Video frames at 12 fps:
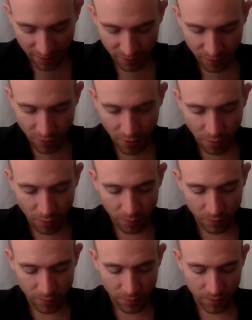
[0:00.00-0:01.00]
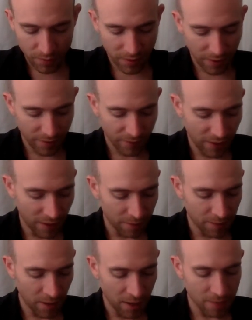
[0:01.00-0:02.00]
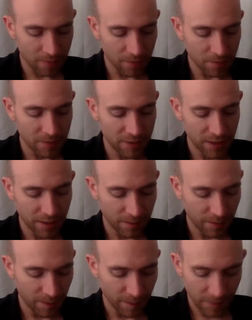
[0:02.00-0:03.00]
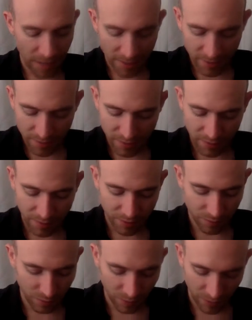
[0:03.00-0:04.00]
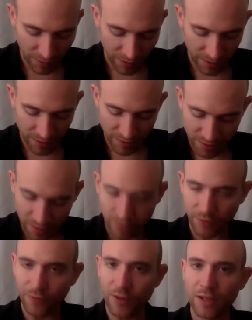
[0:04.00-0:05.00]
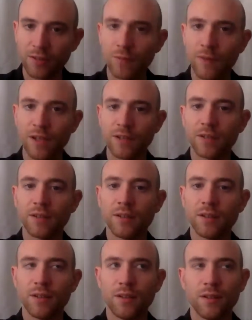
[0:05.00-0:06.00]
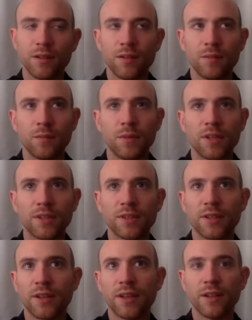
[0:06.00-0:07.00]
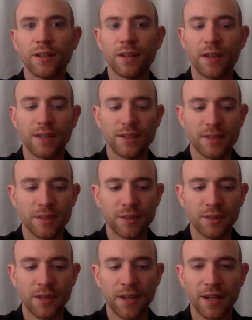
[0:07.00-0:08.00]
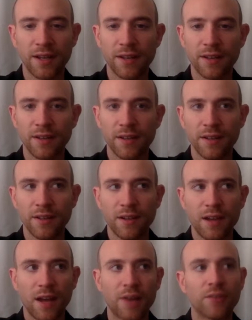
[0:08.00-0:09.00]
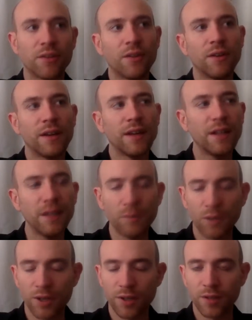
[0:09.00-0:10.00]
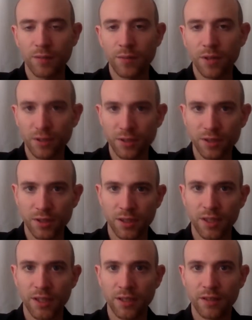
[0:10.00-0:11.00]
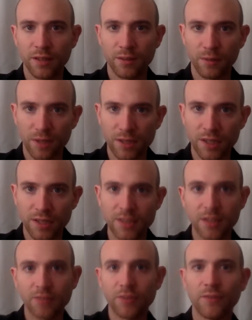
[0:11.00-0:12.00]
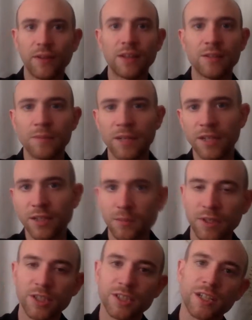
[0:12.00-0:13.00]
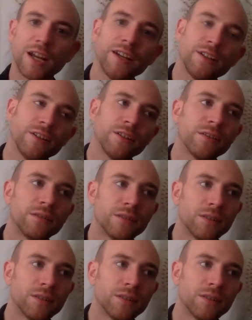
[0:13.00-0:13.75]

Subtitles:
known that I've got problems and I'm constantly working on self-development, but it's like I still can't I don't know anyone personally that works on self-development as much as I do,